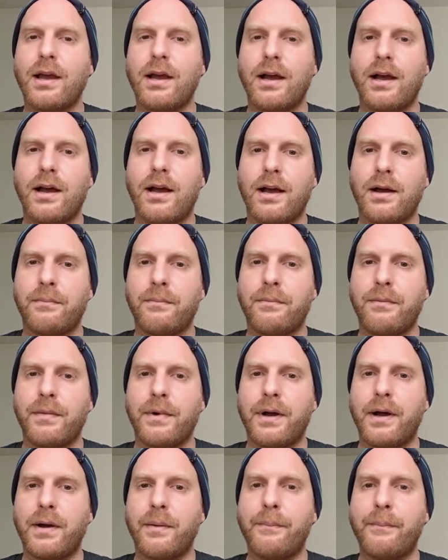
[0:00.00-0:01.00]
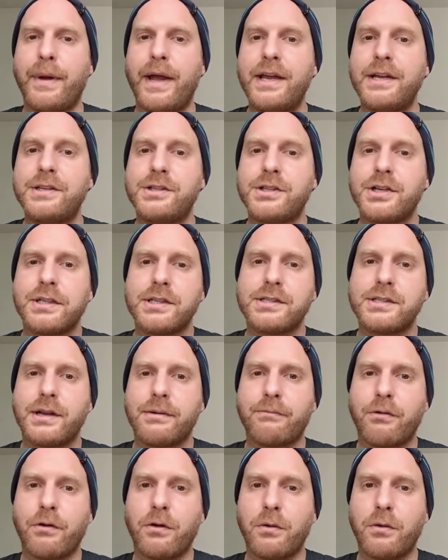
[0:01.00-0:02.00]
A major
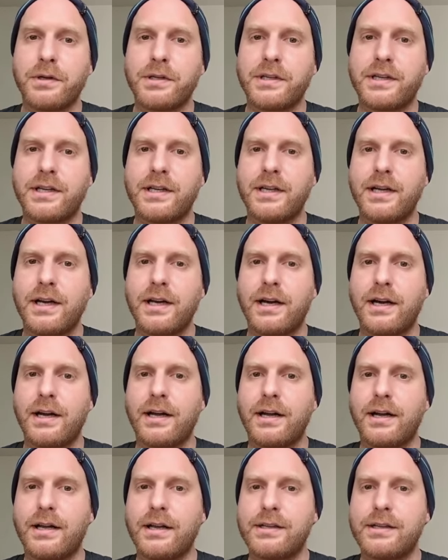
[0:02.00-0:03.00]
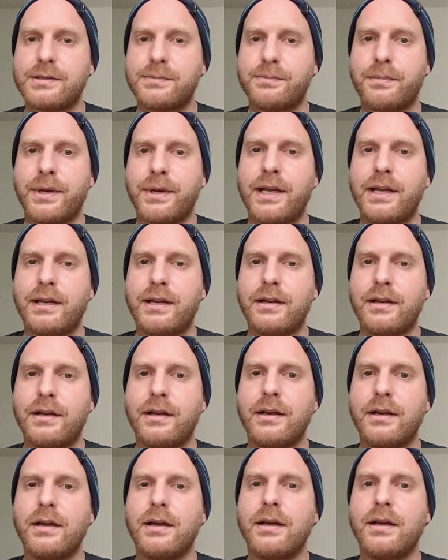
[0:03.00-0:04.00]
step forward here has
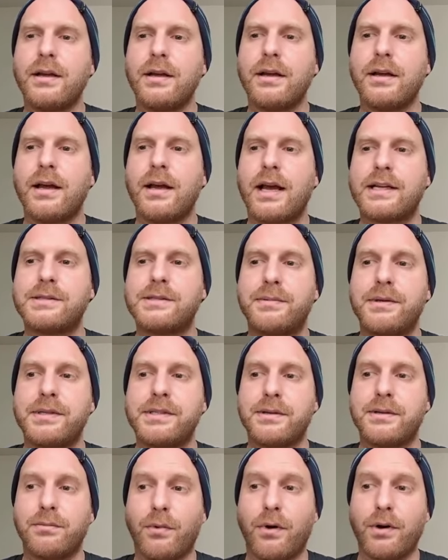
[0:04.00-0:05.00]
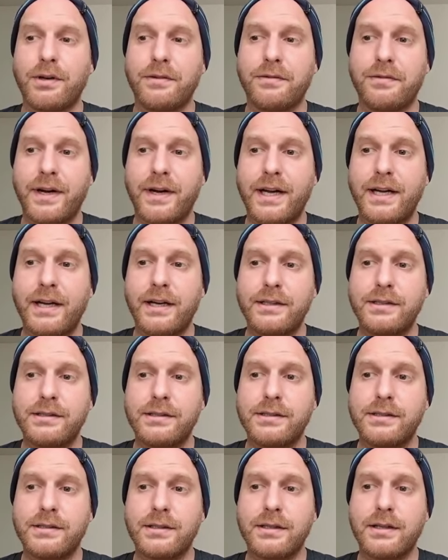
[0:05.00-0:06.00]
been explicit
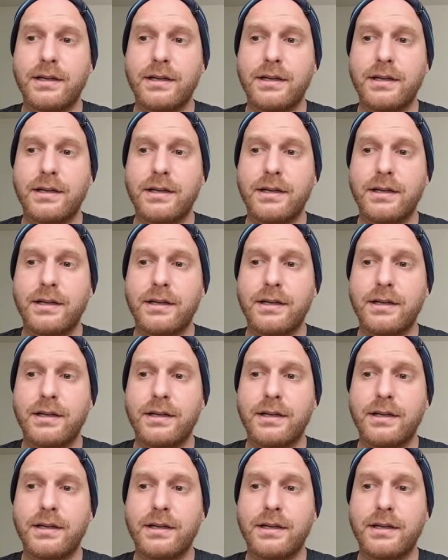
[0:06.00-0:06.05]
modifiers,